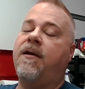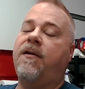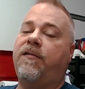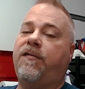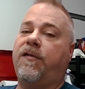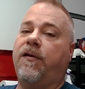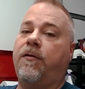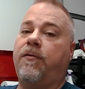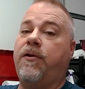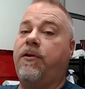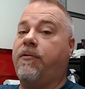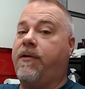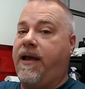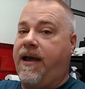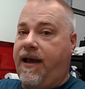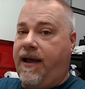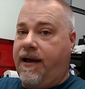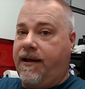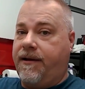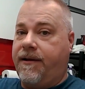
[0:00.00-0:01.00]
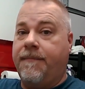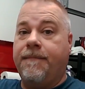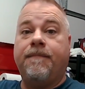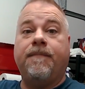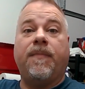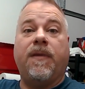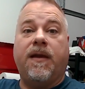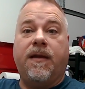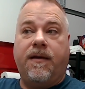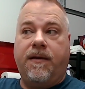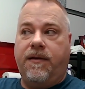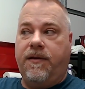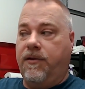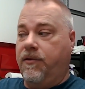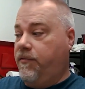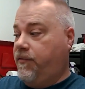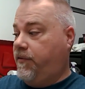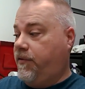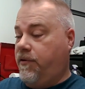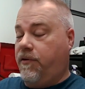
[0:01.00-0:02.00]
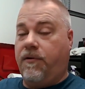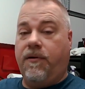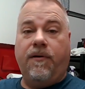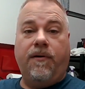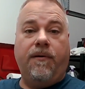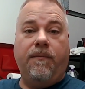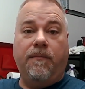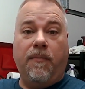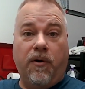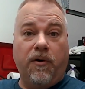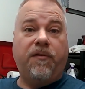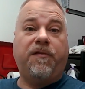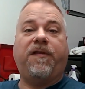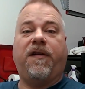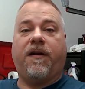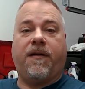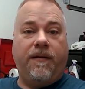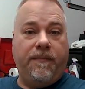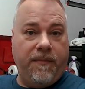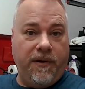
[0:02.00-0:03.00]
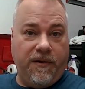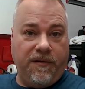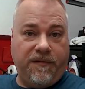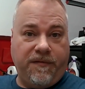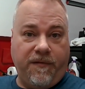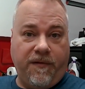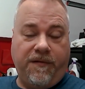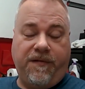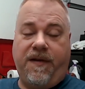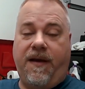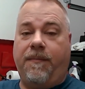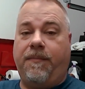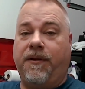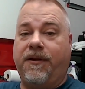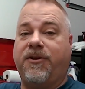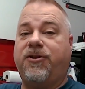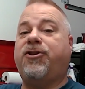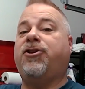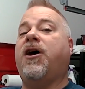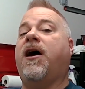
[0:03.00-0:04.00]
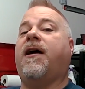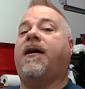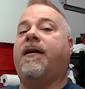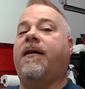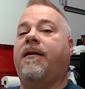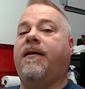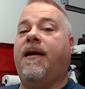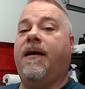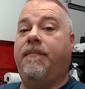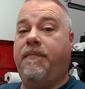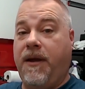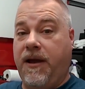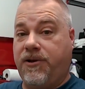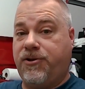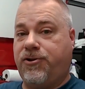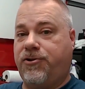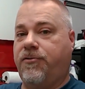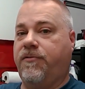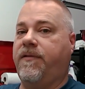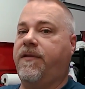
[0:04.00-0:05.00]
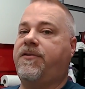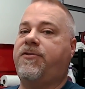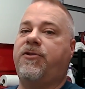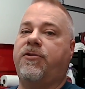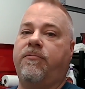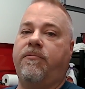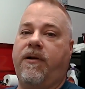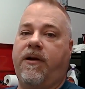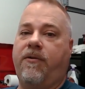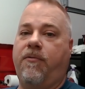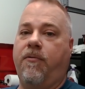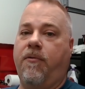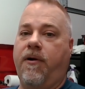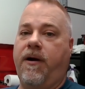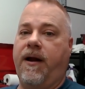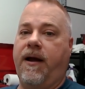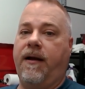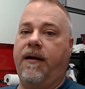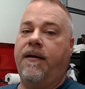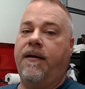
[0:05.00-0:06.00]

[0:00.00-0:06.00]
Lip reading: so you can't use your motorcycle mirrors, for example, to check and make sure that you're recording.